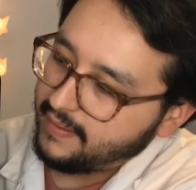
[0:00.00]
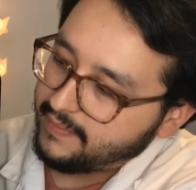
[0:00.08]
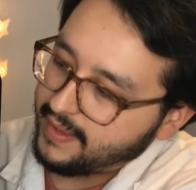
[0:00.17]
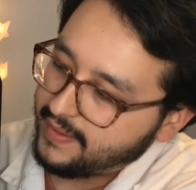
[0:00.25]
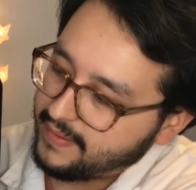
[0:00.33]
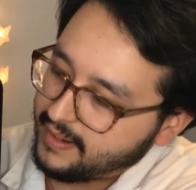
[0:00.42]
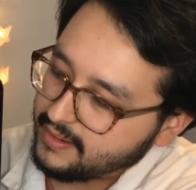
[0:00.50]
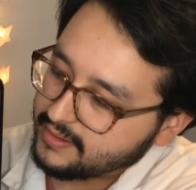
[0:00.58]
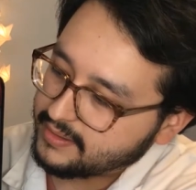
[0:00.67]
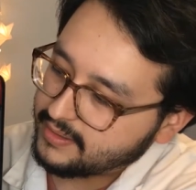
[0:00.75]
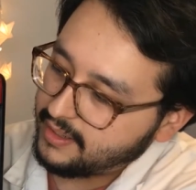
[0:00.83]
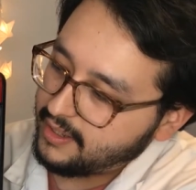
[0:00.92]
Then
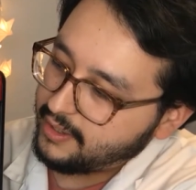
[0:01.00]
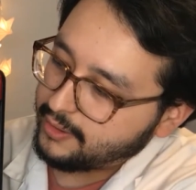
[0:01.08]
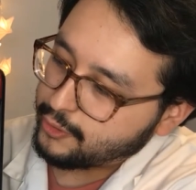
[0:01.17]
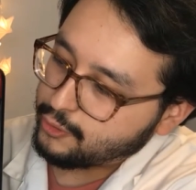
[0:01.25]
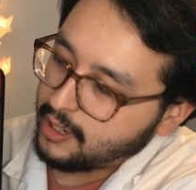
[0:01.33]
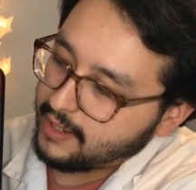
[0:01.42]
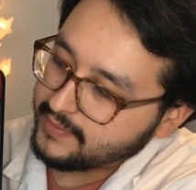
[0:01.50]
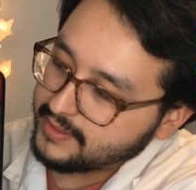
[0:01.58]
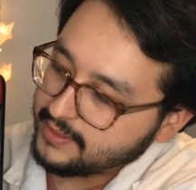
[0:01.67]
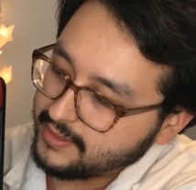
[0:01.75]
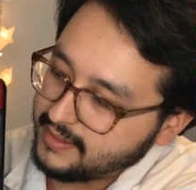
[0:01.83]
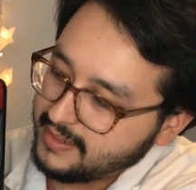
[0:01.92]
there's the troughs
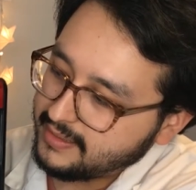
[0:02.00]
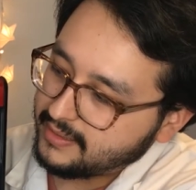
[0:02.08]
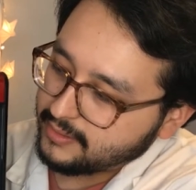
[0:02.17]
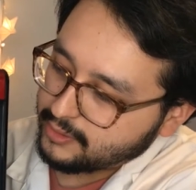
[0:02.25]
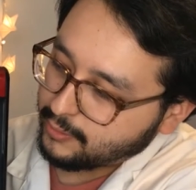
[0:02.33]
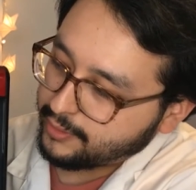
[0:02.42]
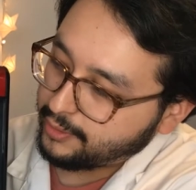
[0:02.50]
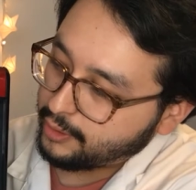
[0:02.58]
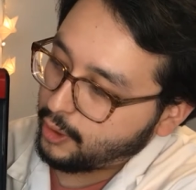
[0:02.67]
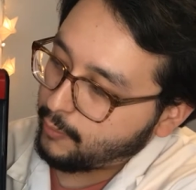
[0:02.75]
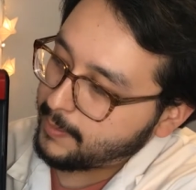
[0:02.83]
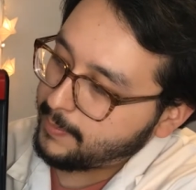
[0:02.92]
underneath, the sort of the
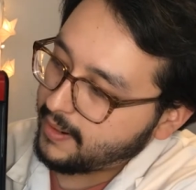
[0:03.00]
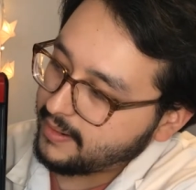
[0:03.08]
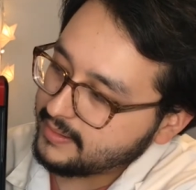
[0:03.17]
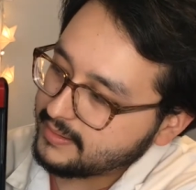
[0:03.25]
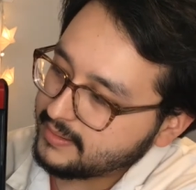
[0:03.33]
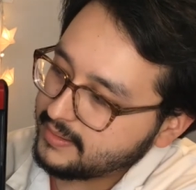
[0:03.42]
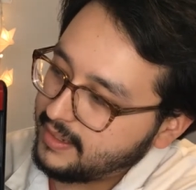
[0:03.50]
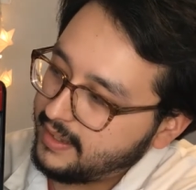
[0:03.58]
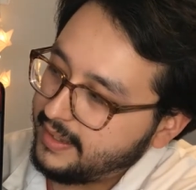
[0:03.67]
lower parts.